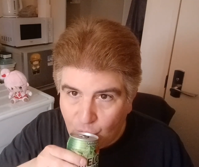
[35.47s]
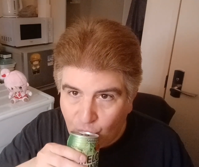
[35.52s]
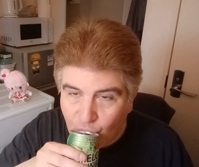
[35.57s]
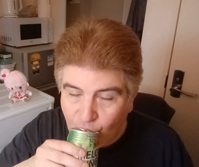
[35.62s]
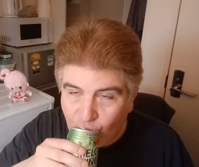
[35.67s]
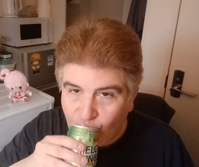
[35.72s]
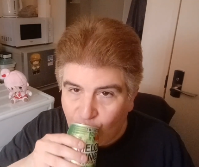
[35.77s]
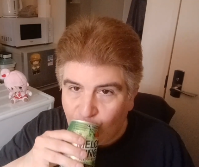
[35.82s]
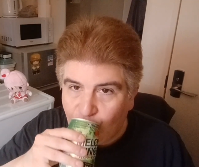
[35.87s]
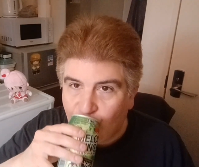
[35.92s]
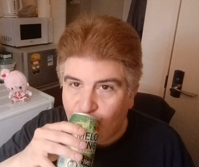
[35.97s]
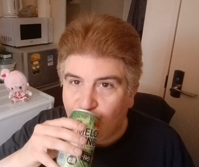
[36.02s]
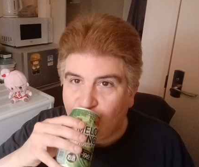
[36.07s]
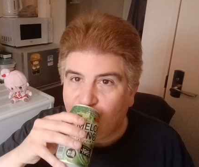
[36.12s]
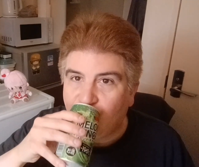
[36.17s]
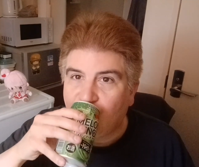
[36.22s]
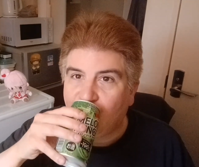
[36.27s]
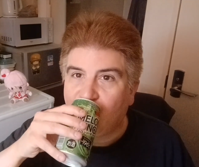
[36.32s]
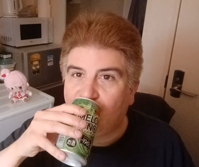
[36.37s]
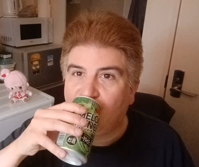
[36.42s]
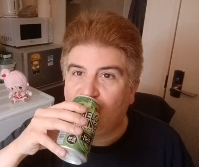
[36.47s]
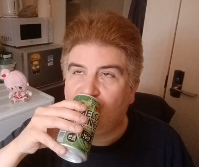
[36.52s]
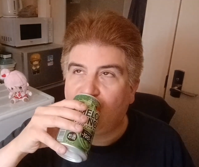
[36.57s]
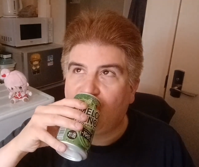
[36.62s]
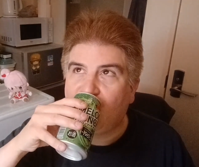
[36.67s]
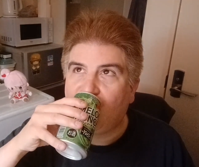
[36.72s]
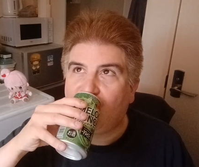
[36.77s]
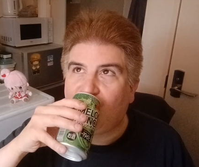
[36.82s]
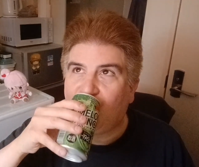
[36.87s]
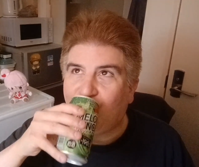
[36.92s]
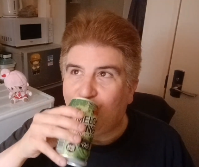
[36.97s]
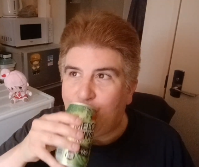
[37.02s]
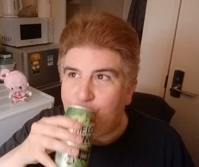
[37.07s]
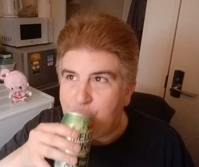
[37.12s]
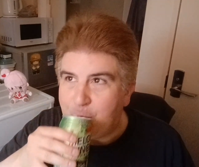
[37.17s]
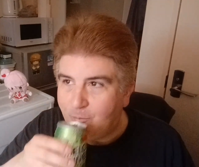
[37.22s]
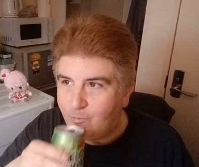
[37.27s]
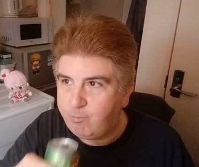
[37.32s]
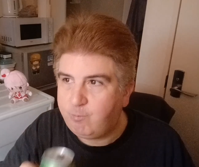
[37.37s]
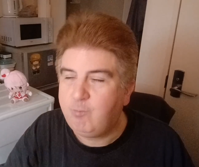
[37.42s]

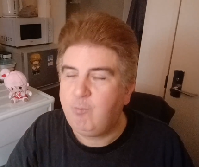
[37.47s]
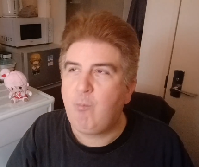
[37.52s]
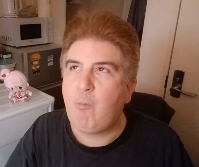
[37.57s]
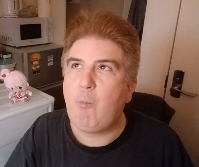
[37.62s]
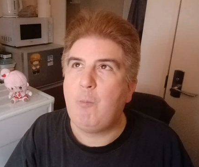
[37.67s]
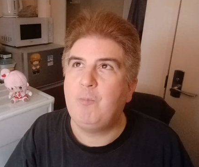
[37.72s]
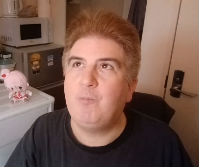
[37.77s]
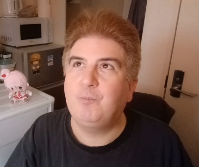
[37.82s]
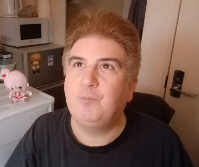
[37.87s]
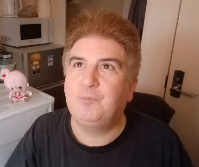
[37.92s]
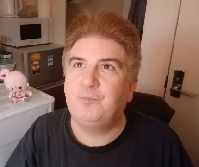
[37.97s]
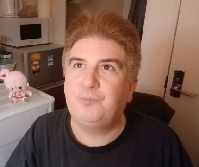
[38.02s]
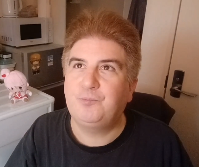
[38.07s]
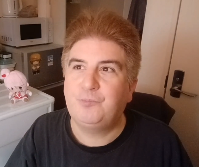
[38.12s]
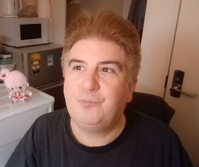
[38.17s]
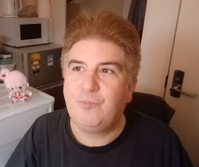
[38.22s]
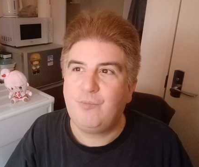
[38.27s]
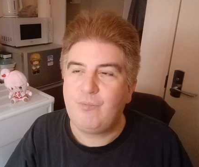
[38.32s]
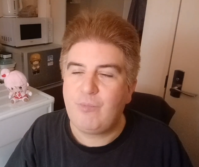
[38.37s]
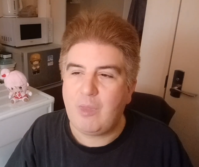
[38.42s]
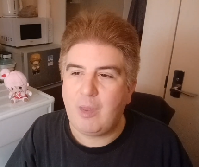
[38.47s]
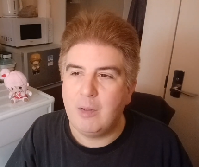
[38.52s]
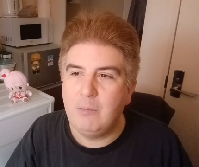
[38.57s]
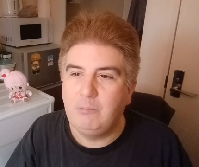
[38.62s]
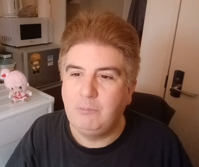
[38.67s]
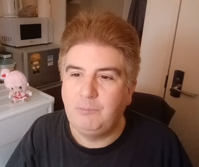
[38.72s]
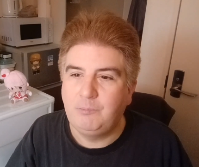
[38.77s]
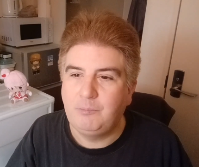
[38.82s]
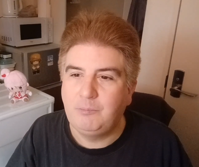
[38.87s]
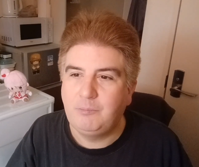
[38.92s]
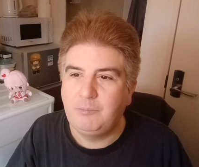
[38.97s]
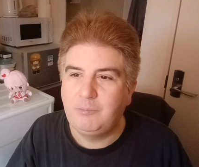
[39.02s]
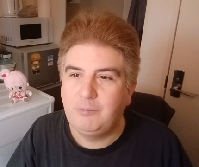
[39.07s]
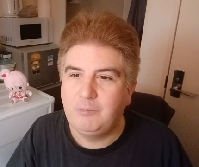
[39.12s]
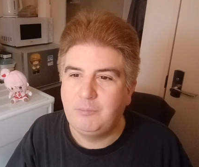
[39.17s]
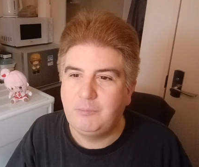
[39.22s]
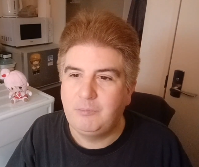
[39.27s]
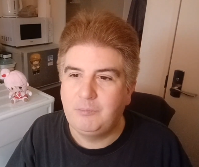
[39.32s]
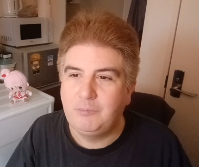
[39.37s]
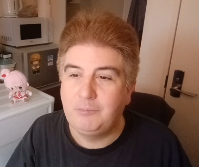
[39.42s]

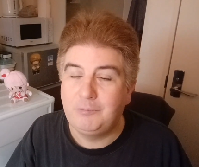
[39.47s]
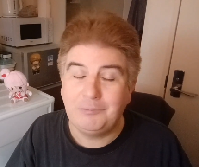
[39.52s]
[no speech]